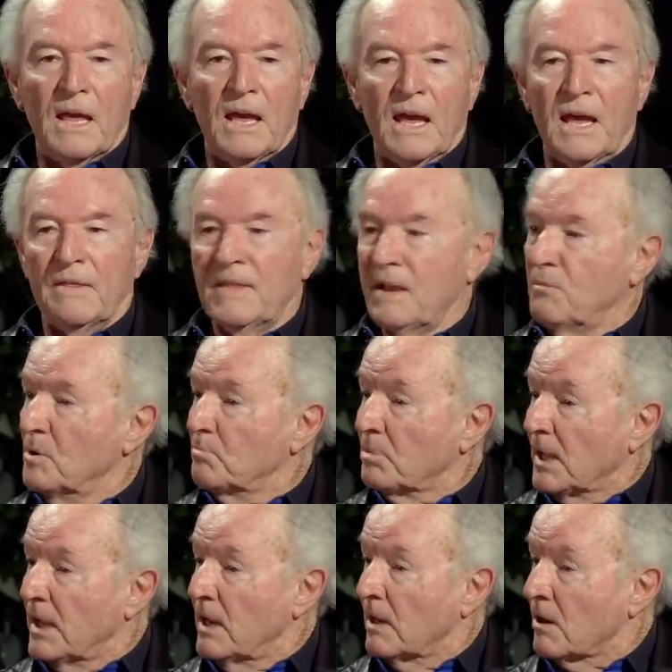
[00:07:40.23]
And they would
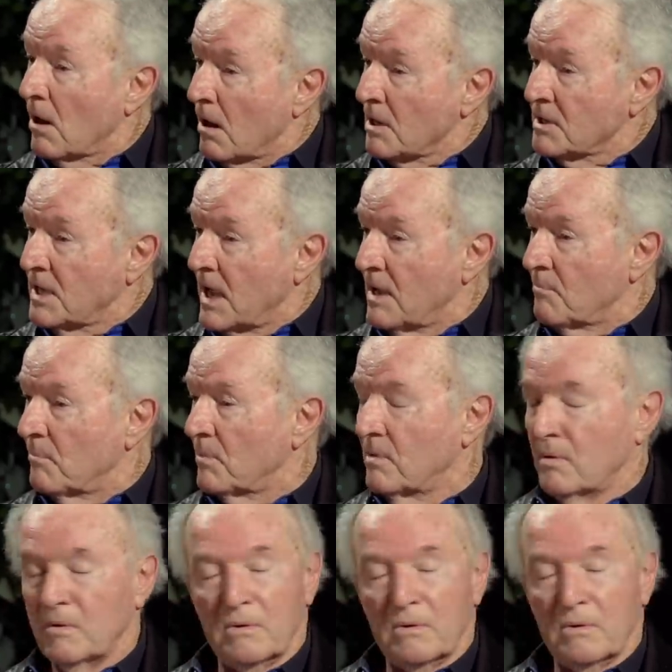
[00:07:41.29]
play a card game.